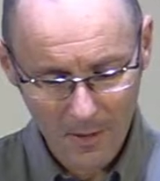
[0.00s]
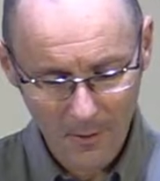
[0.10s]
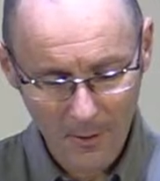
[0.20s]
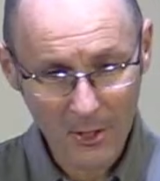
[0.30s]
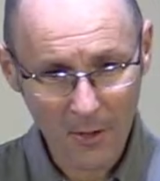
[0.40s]
who
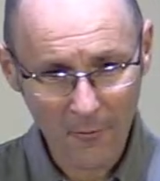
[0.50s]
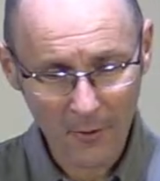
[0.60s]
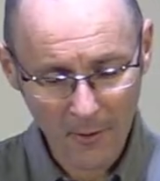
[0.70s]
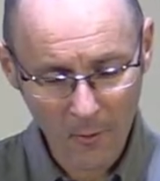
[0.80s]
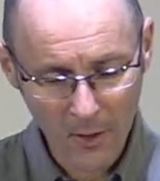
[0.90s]
is
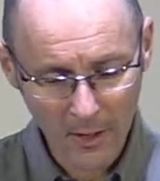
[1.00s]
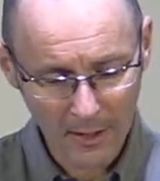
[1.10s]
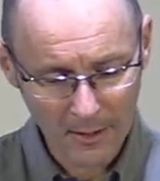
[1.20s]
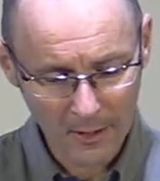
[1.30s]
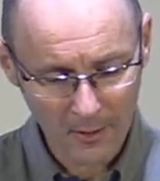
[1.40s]
sovereignly
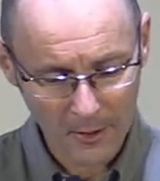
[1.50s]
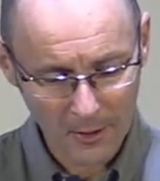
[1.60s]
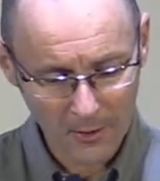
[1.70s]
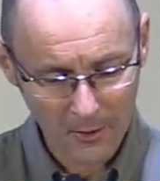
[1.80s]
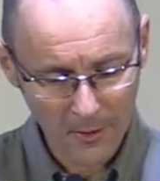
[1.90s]
working to
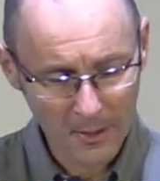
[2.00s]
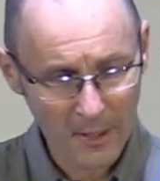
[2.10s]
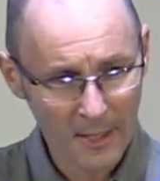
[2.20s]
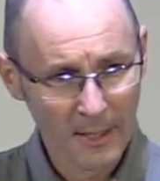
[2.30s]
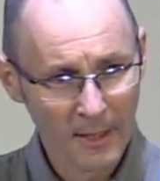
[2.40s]
restore us
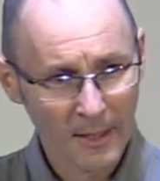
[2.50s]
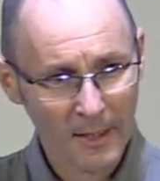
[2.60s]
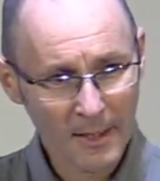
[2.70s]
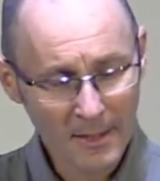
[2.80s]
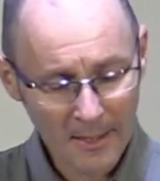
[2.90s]

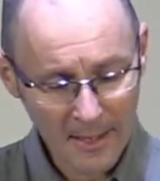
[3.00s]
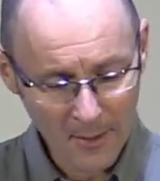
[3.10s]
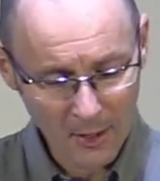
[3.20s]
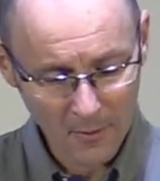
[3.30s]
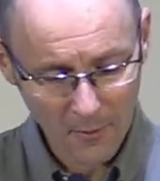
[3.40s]
into the
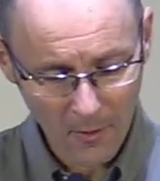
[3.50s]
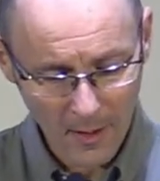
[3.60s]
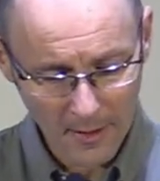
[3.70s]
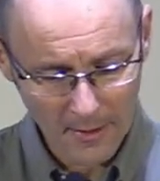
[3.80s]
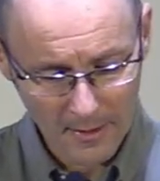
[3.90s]
image of
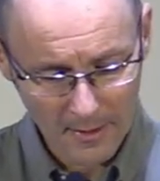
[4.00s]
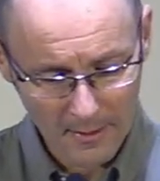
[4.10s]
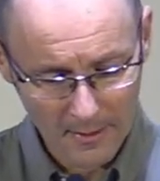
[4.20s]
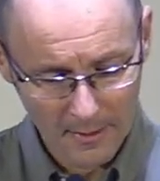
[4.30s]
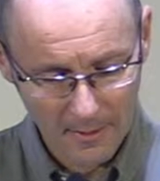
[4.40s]
Christ,
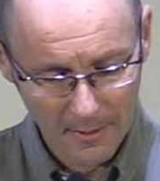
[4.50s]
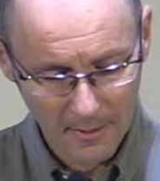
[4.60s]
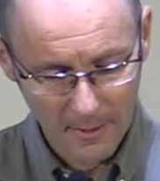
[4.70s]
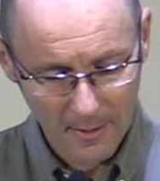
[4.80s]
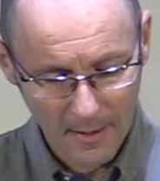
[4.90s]

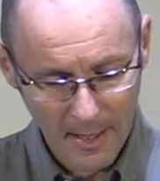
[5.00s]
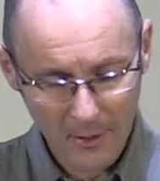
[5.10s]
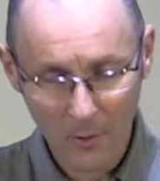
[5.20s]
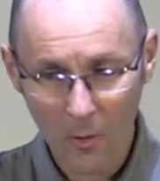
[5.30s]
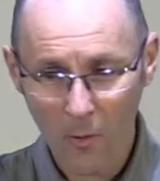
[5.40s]
and
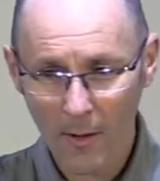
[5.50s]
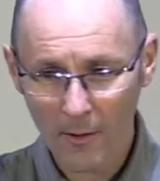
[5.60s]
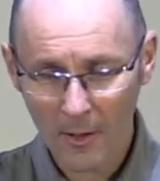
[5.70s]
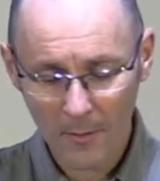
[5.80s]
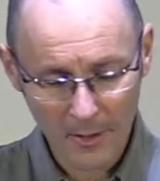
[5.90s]
who will
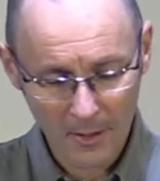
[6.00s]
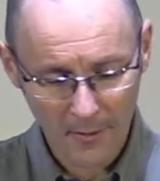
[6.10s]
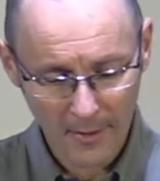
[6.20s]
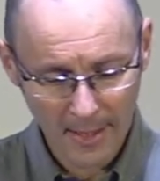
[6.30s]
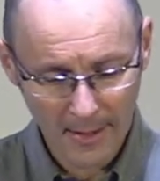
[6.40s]
welcome us on
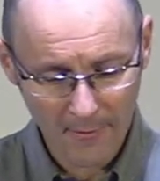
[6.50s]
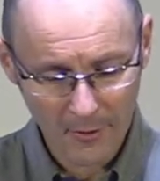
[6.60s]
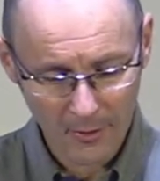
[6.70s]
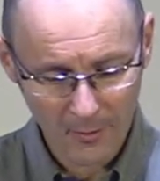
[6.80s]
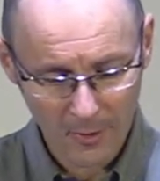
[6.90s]
the day of
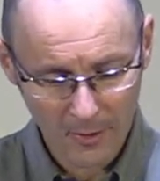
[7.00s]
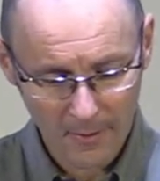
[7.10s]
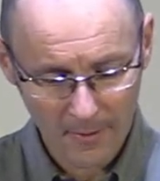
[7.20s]
judgment.